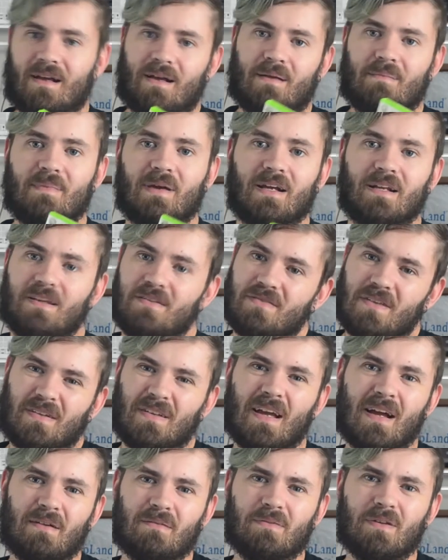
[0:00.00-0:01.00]
man, I was like,
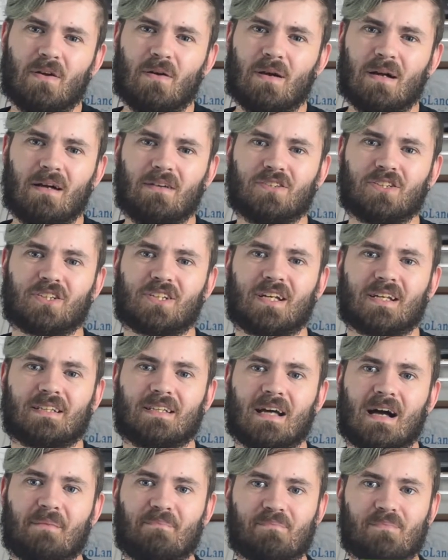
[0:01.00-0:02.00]
yeah, you know what, I'll just get
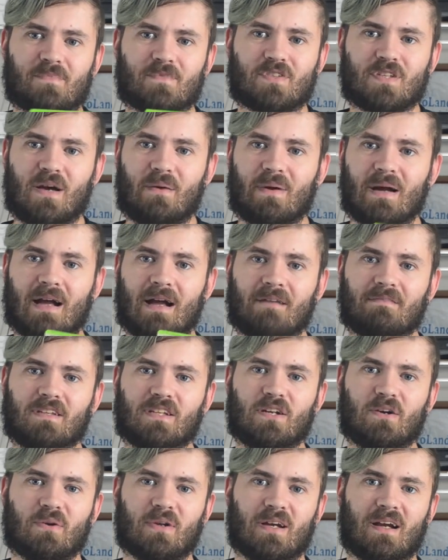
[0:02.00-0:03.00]
that. So that way I have the
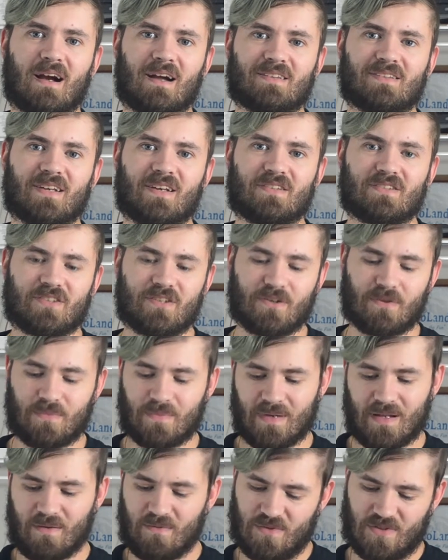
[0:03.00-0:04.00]
Yoda content too.
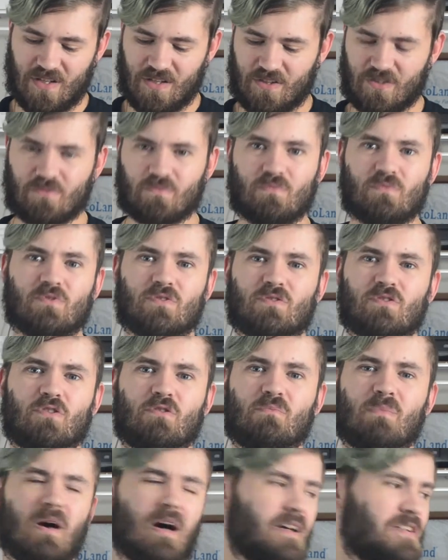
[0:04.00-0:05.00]
And it was like
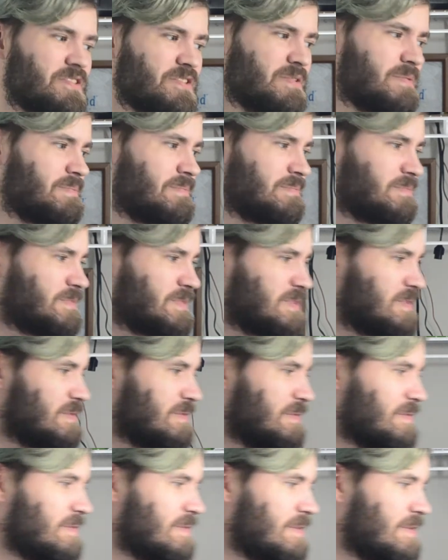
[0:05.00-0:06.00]
$2.
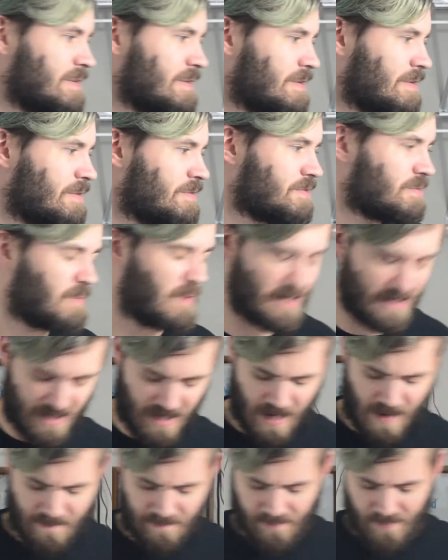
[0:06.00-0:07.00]
So why
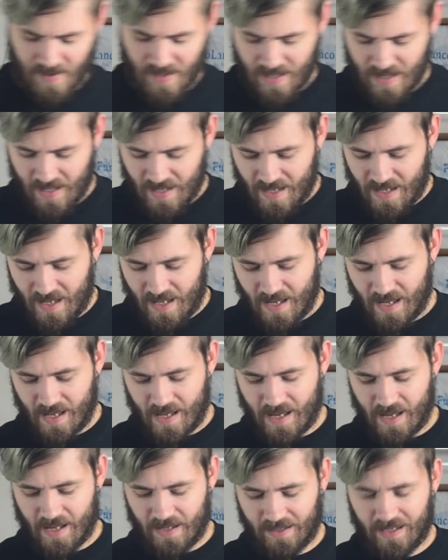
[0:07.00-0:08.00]
not?
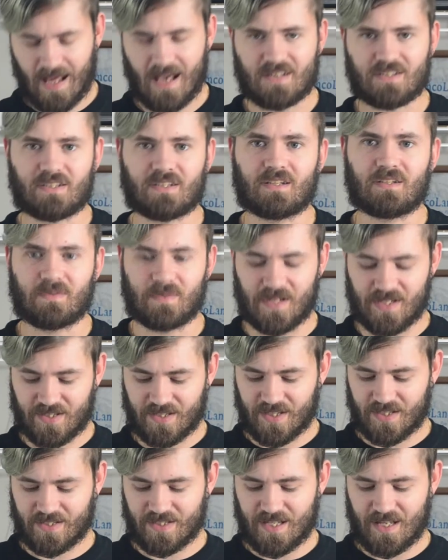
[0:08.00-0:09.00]
And last of the
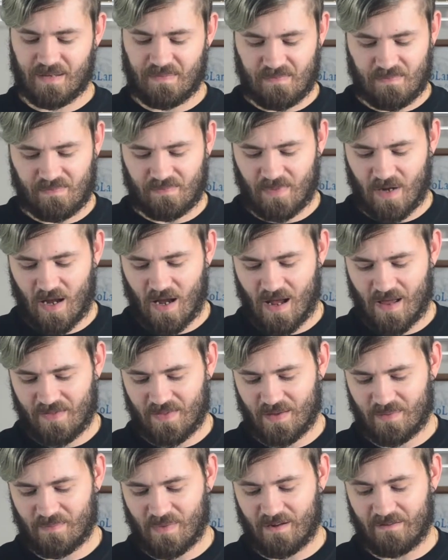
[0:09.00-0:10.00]
360, I
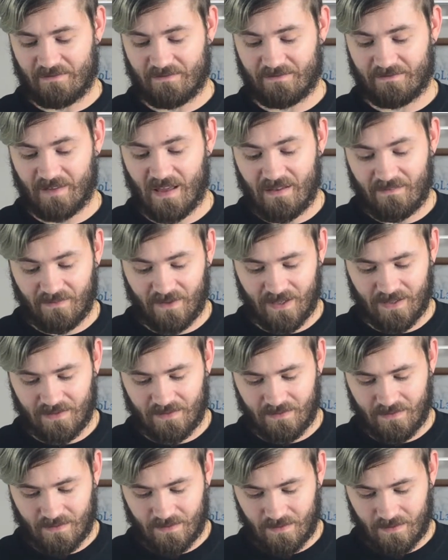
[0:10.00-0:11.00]
think my favorite
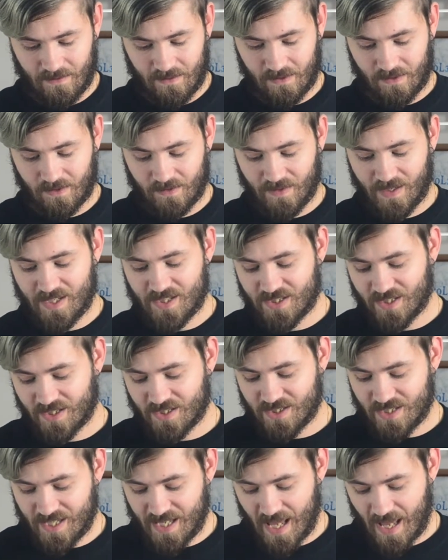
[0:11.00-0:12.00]

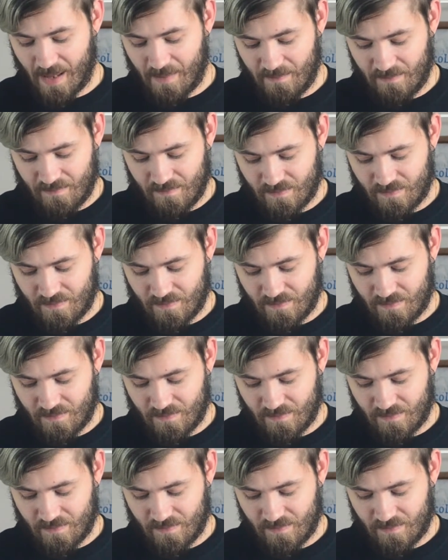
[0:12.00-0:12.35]
360 game